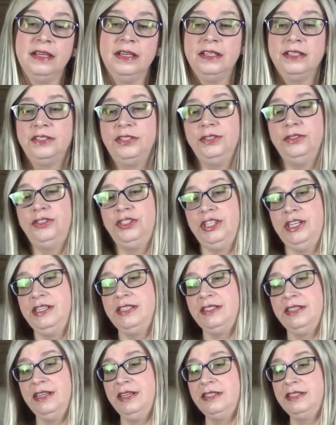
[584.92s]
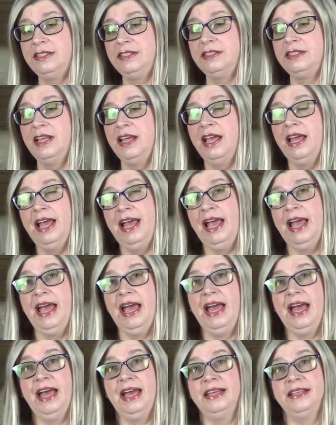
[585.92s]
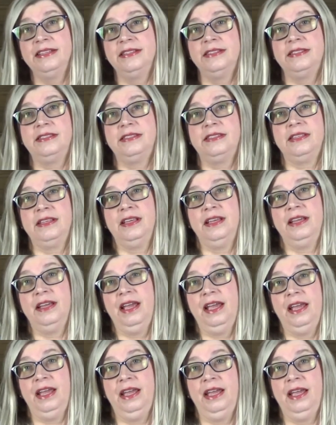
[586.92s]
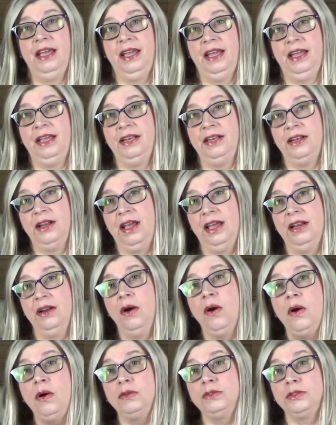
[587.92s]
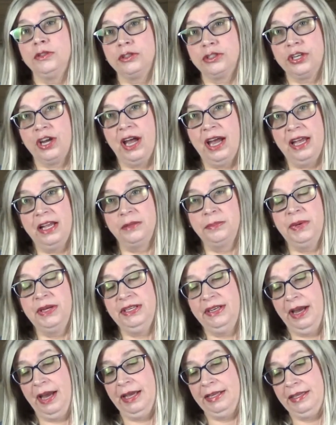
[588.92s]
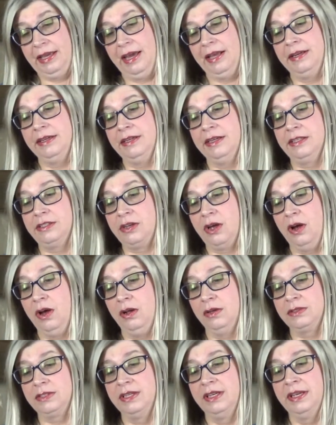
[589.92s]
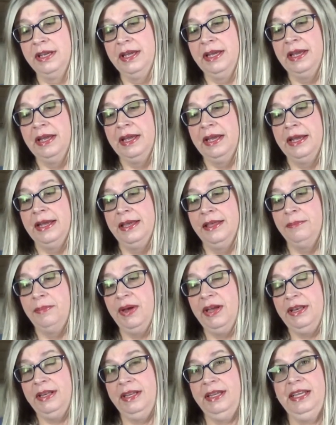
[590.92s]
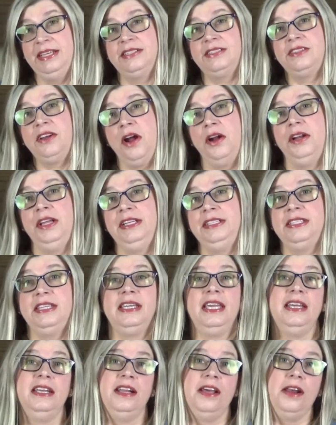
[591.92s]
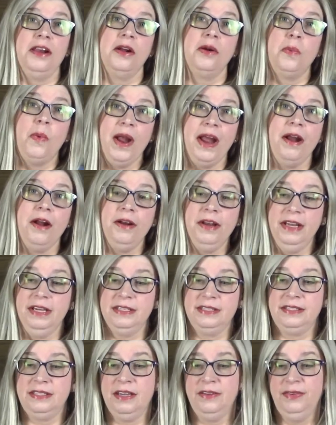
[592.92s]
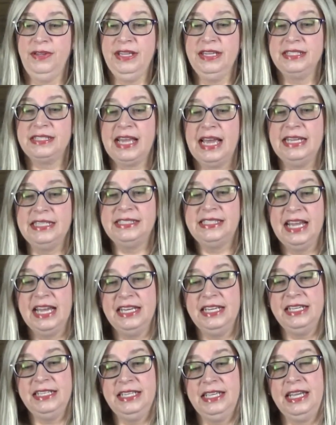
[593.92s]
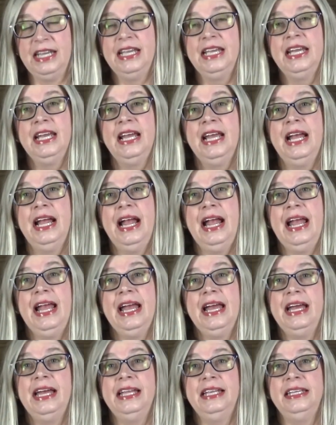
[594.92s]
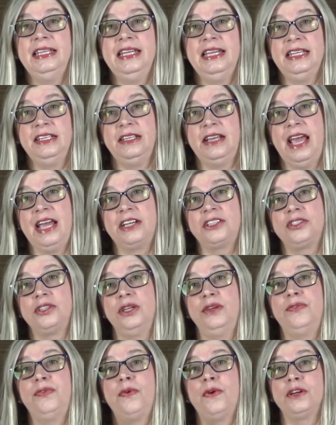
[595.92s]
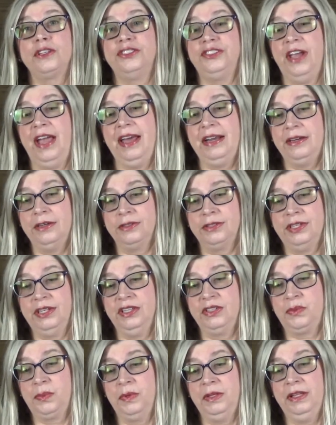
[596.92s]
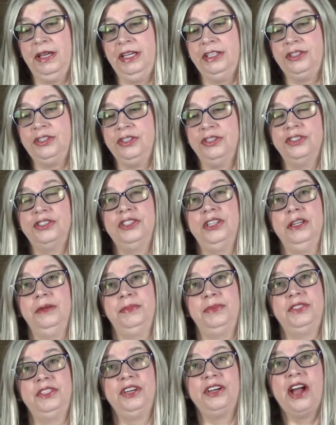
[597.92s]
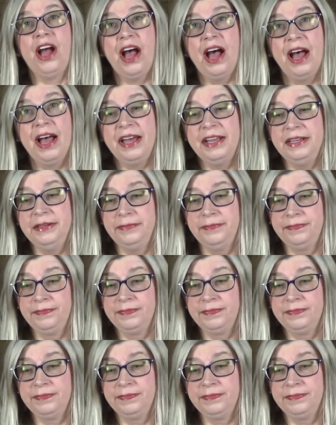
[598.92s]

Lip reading: to Jesus as an older child, but not yet an adult. But he's starting to get an awareness of his identity, and it actually foreshadows his relationship to God,